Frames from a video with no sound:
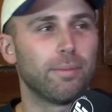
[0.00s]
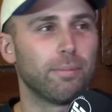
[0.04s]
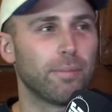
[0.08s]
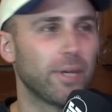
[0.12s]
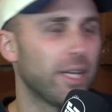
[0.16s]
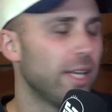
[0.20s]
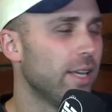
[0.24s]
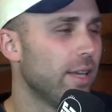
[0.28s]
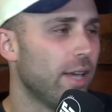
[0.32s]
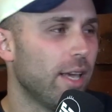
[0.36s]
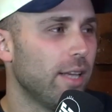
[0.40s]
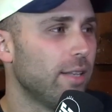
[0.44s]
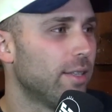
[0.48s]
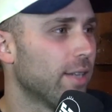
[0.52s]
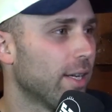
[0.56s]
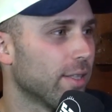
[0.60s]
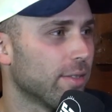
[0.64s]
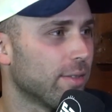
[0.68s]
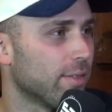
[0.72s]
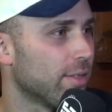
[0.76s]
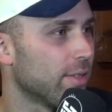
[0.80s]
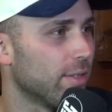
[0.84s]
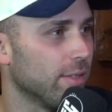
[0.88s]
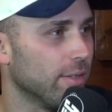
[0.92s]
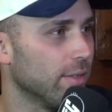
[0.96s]
But he he
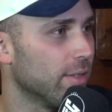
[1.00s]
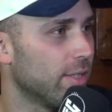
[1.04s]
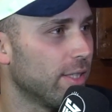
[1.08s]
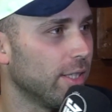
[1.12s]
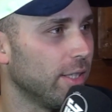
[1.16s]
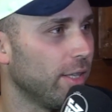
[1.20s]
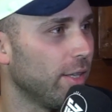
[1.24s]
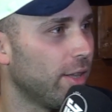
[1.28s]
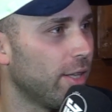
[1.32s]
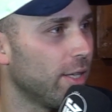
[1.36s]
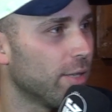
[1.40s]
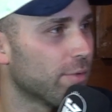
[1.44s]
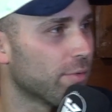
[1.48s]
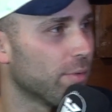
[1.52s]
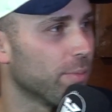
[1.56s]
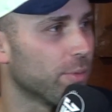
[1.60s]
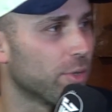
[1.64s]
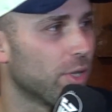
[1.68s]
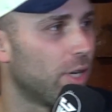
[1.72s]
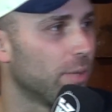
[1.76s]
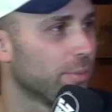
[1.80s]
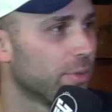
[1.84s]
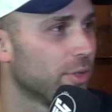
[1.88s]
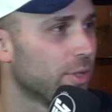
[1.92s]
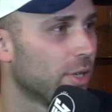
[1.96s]
does silly things from
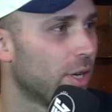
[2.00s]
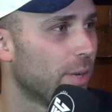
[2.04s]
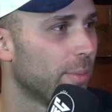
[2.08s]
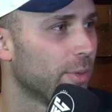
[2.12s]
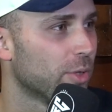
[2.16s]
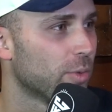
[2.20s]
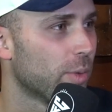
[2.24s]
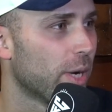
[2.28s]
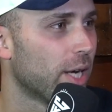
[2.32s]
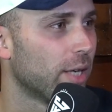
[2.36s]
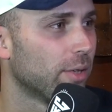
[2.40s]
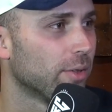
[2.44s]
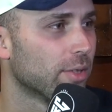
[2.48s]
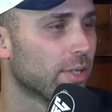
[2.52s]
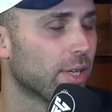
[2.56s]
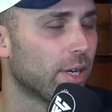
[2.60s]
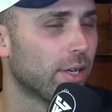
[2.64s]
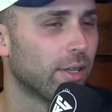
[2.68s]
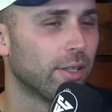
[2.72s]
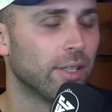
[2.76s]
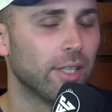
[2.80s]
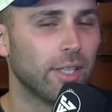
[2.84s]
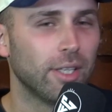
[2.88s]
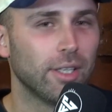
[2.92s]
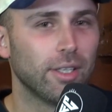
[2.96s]
time to time as well.
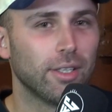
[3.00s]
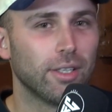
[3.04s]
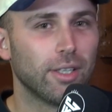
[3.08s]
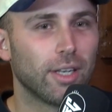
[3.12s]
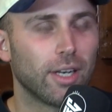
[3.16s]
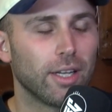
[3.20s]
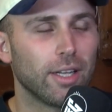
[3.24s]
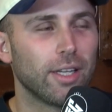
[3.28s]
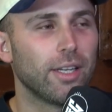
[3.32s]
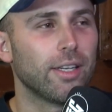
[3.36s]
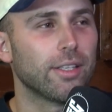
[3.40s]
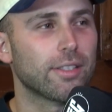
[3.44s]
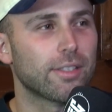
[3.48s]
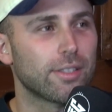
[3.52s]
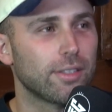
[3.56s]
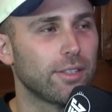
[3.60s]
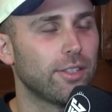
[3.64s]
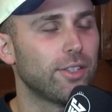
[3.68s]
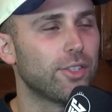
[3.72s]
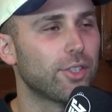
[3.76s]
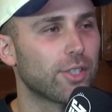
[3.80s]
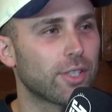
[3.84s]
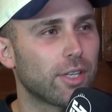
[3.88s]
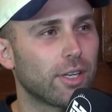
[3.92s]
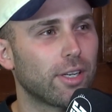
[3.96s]
So I think it's
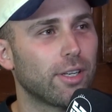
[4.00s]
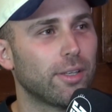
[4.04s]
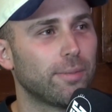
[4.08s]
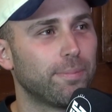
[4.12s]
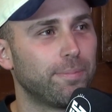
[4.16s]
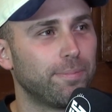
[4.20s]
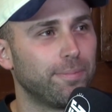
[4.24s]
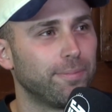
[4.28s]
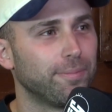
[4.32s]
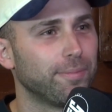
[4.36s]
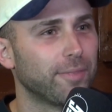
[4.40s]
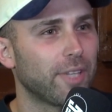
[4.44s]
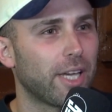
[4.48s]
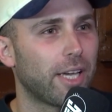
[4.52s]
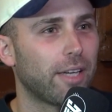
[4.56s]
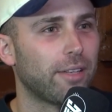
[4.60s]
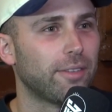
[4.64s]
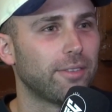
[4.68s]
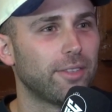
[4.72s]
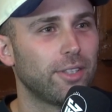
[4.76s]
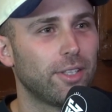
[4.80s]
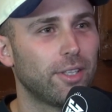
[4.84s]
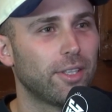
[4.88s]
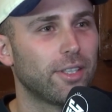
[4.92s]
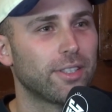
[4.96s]
you just gotta yeah,
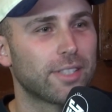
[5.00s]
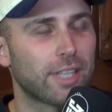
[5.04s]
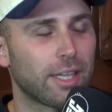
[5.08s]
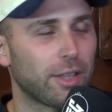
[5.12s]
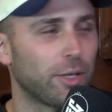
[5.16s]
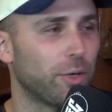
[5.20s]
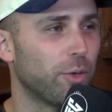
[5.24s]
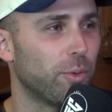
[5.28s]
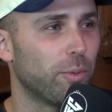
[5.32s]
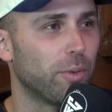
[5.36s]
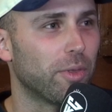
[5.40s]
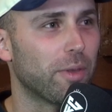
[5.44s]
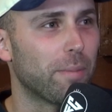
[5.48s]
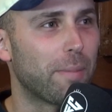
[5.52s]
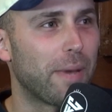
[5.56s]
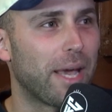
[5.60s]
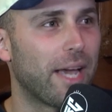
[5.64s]
you gotta take the good with the